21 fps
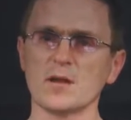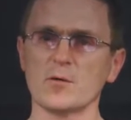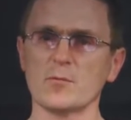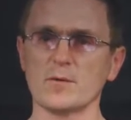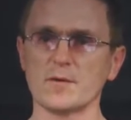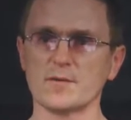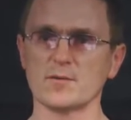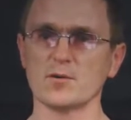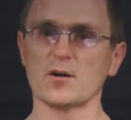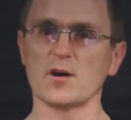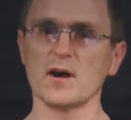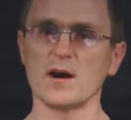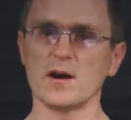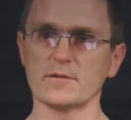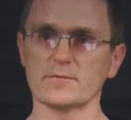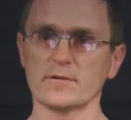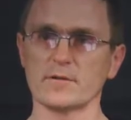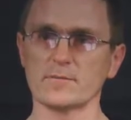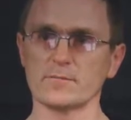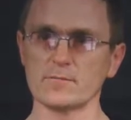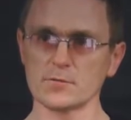with your
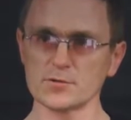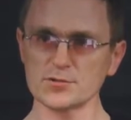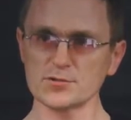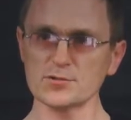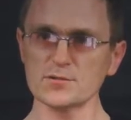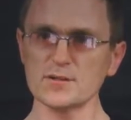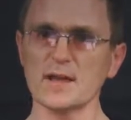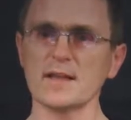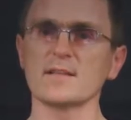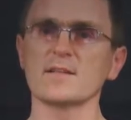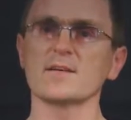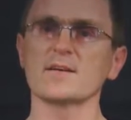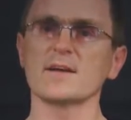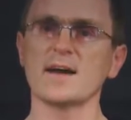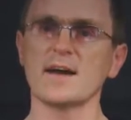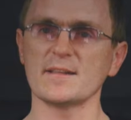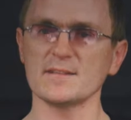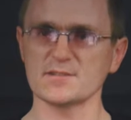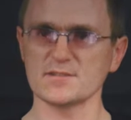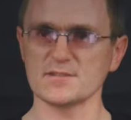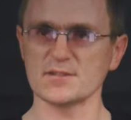hardware version and
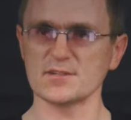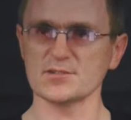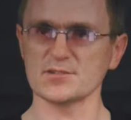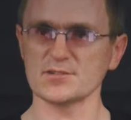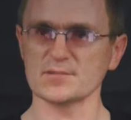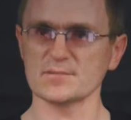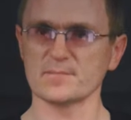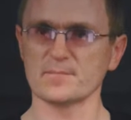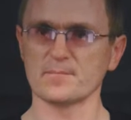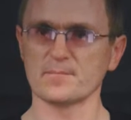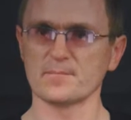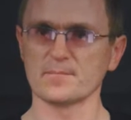localization,